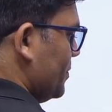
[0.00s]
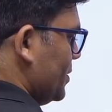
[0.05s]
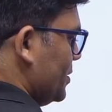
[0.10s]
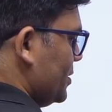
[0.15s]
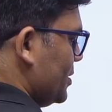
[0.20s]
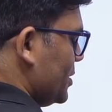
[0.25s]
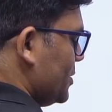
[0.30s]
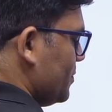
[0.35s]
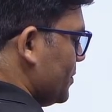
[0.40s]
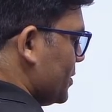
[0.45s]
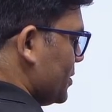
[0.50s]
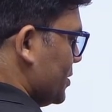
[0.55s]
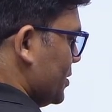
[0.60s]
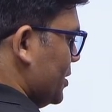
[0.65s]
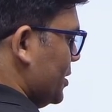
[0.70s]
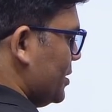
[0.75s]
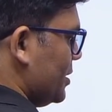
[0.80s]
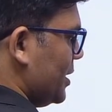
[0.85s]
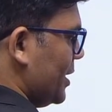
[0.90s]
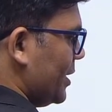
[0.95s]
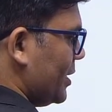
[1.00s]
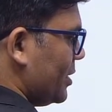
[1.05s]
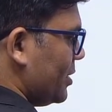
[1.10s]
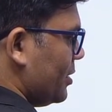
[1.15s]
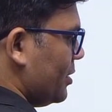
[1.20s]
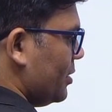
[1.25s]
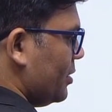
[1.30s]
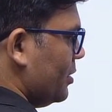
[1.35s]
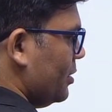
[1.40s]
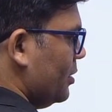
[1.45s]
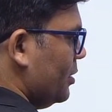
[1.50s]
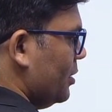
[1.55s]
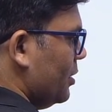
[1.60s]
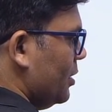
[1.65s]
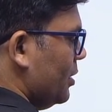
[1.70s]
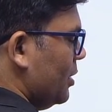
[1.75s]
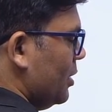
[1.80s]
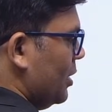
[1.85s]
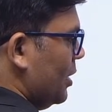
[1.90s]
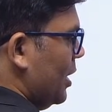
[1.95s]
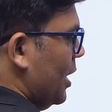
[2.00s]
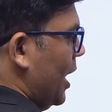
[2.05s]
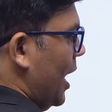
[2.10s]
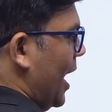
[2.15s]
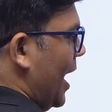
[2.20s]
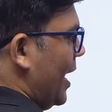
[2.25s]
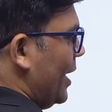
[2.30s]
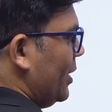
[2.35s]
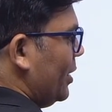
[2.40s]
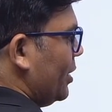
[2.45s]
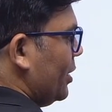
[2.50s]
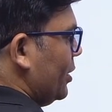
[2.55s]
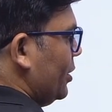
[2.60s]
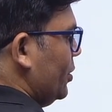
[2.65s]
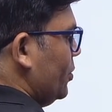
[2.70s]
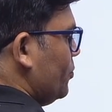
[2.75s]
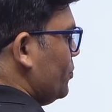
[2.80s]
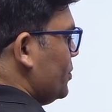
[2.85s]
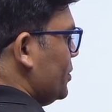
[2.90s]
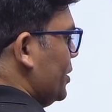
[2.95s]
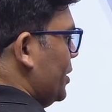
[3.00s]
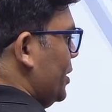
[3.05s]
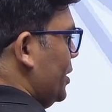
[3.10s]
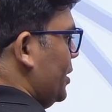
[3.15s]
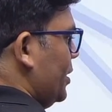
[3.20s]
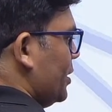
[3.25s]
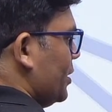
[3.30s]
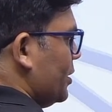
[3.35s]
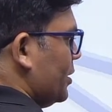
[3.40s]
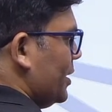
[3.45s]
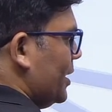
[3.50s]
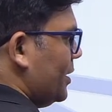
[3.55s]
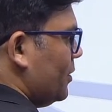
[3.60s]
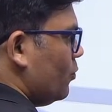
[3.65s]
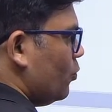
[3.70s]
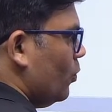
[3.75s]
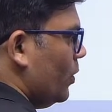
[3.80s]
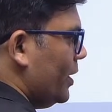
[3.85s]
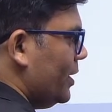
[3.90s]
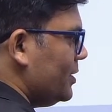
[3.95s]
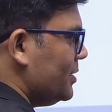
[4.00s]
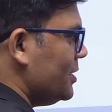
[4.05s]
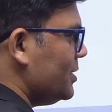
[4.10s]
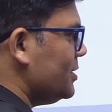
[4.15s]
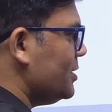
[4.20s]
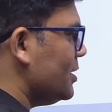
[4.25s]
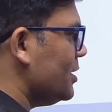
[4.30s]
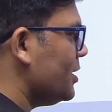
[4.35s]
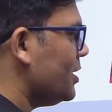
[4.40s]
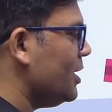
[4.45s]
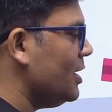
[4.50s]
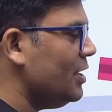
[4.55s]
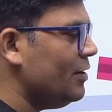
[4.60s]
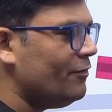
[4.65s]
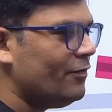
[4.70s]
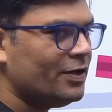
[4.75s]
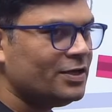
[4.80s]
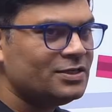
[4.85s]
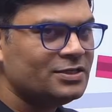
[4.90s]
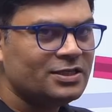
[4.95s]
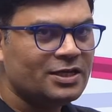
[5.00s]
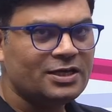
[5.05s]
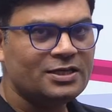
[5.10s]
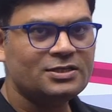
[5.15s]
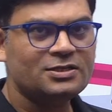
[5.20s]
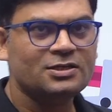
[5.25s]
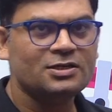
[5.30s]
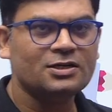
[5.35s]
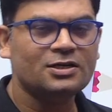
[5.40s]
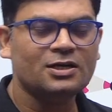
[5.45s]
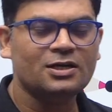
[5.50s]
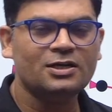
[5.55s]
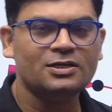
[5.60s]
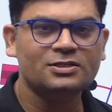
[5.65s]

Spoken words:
this much, this length. And you see that what is a circle? If I say a circle is a